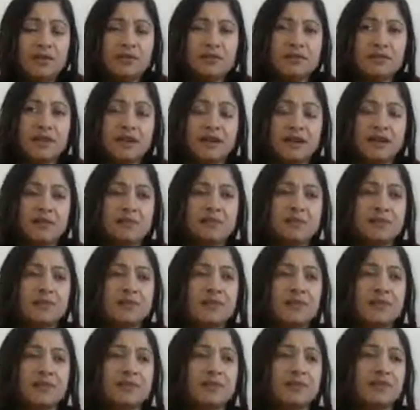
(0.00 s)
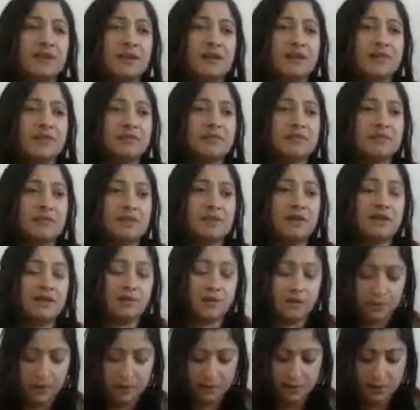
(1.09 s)
of times
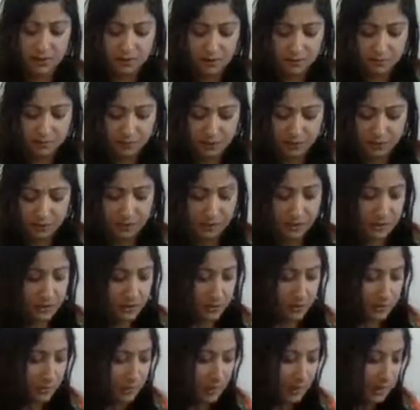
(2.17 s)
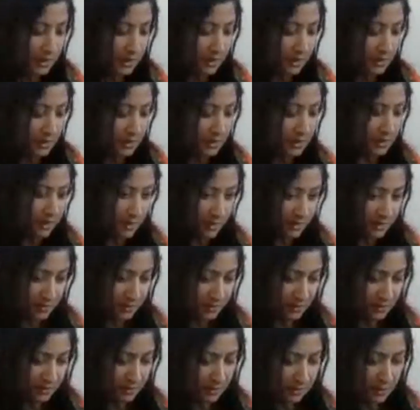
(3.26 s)
we what we do is
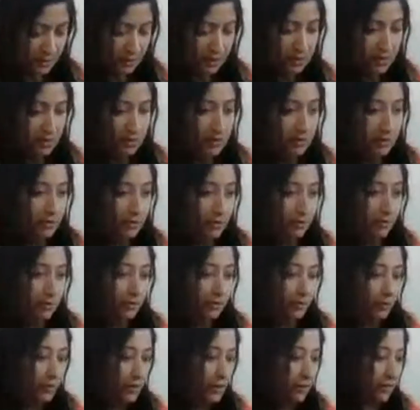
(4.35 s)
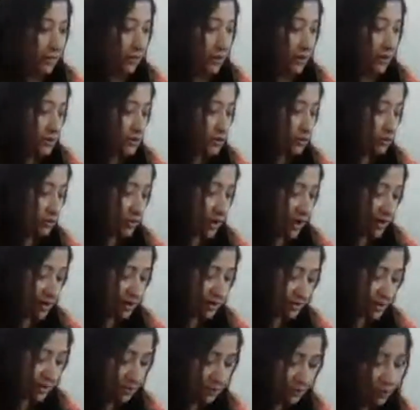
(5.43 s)
we want to
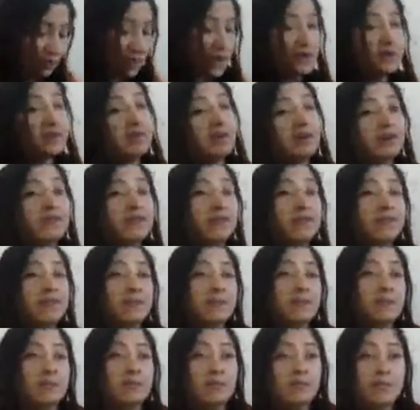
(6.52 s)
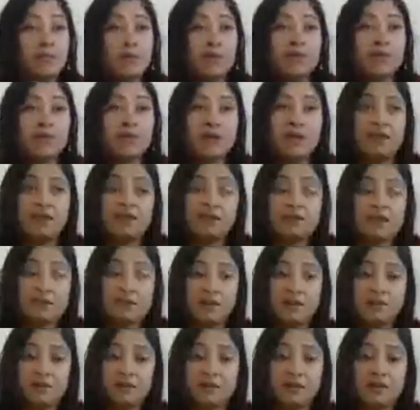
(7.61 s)
practice one other more than the
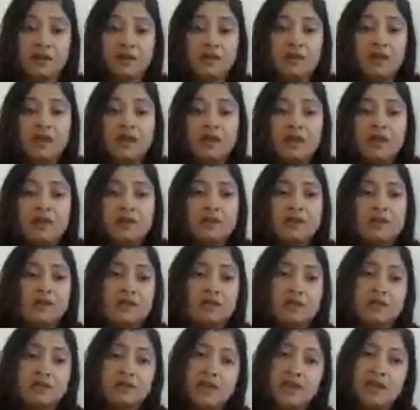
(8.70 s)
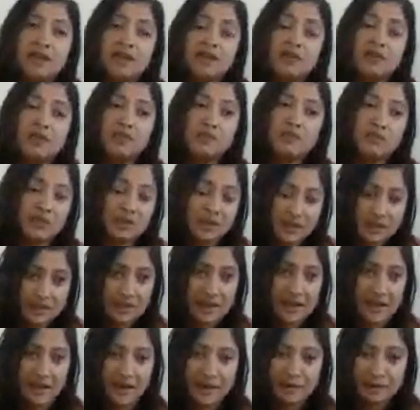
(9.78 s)
other. So take your beads
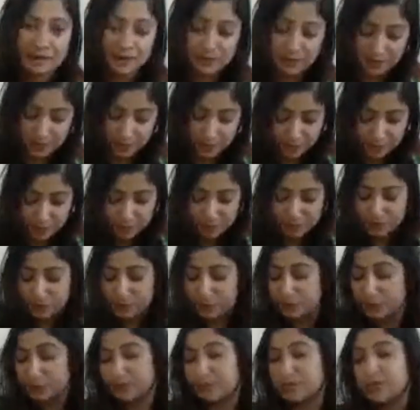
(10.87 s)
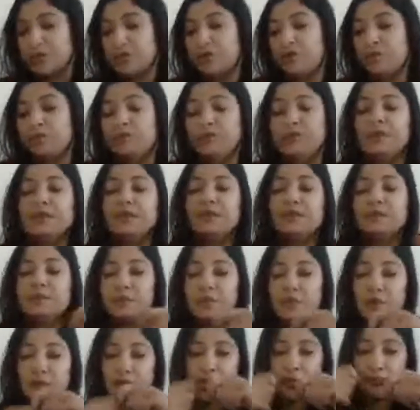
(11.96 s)
out. If you use your beads,
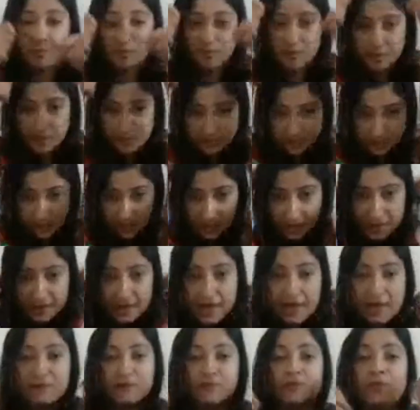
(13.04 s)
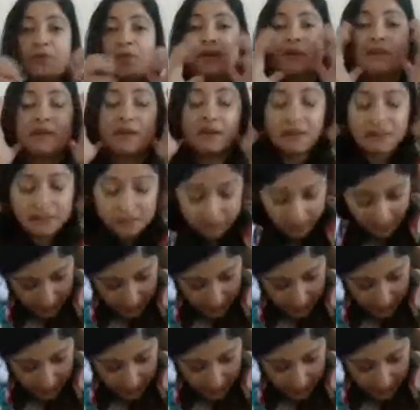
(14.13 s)
prayer beads, and wear it.